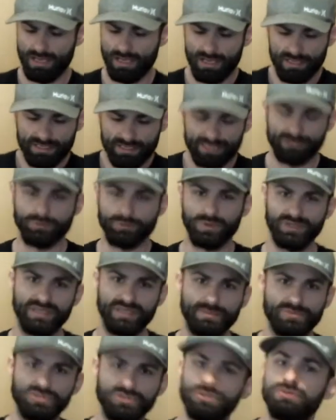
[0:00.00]
It's really
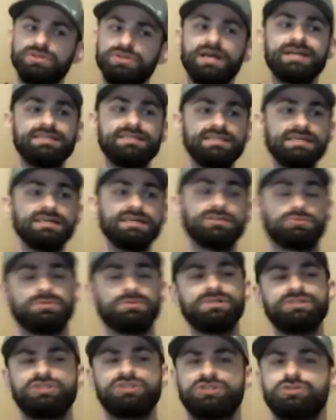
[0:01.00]
up to you. The idea is
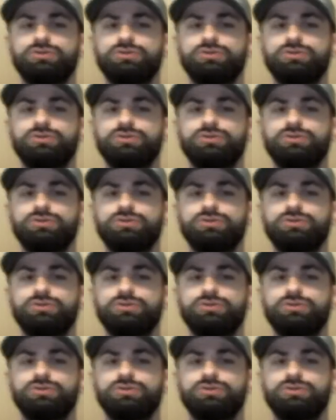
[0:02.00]
really just to